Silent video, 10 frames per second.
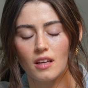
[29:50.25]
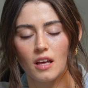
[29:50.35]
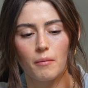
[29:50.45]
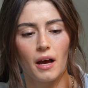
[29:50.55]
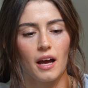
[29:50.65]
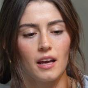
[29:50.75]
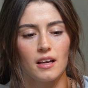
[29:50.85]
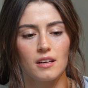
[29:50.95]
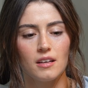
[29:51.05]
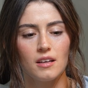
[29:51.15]
Am
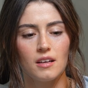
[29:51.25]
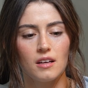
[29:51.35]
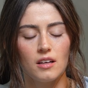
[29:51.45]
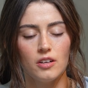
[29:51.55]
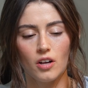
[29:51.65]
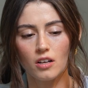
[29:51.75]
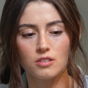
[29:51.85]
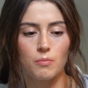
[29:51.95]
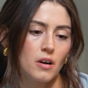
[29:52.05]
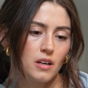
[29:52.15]
I not
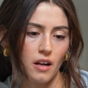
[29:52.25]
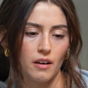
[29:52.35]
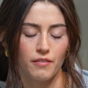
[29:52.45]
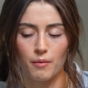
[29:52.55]
smart enough?